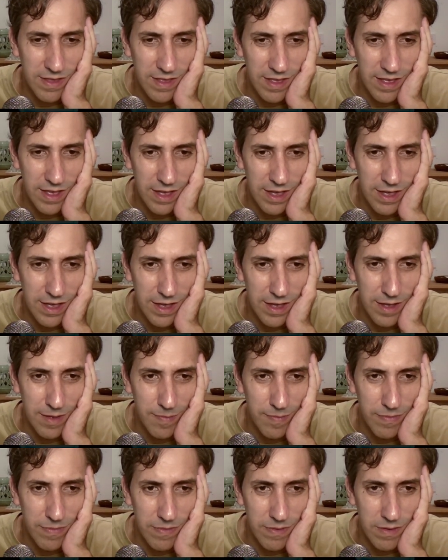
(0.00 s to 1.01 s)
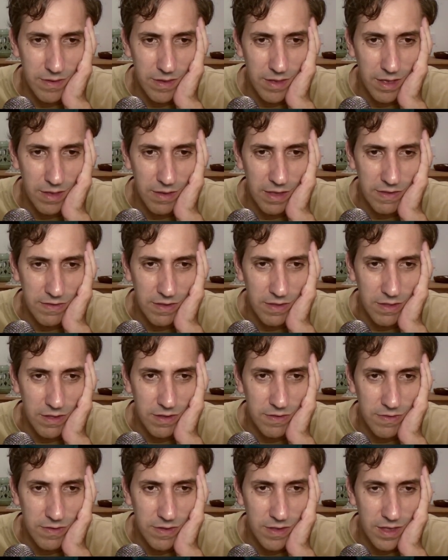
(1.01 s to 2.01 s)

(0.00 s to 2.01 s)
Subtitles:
I'm guessing this.